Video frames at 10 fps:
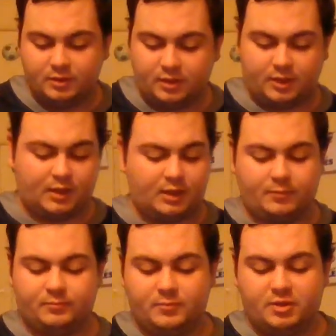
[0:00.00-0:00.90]

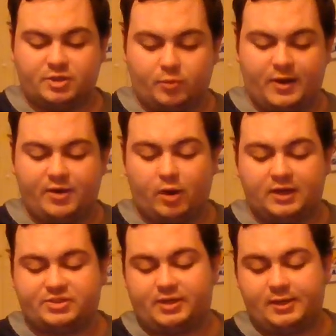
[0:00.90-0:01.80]
So round
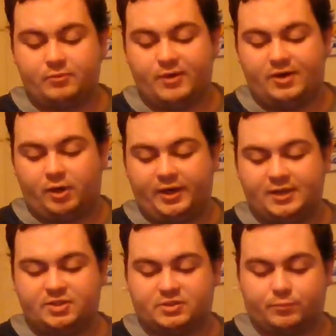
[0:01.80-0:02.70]

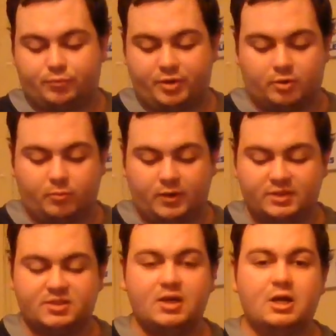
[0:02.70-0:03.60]
19's got some pretty good
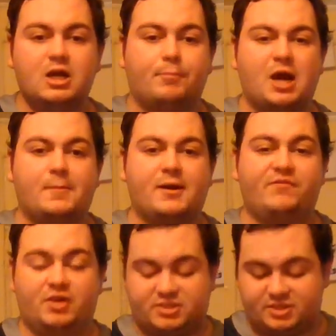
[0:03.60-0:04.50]
ones. Parramatta
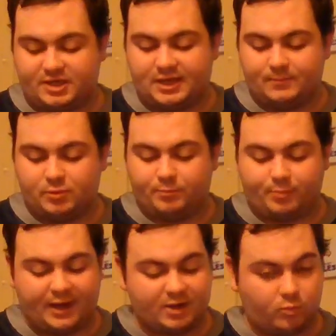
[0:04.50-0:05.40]
versus Canberra at
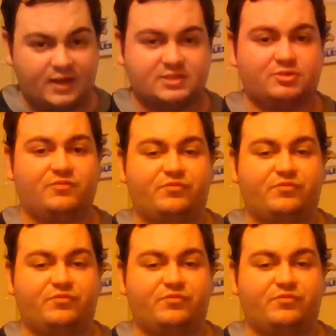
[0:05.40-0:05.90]
Bankwest on a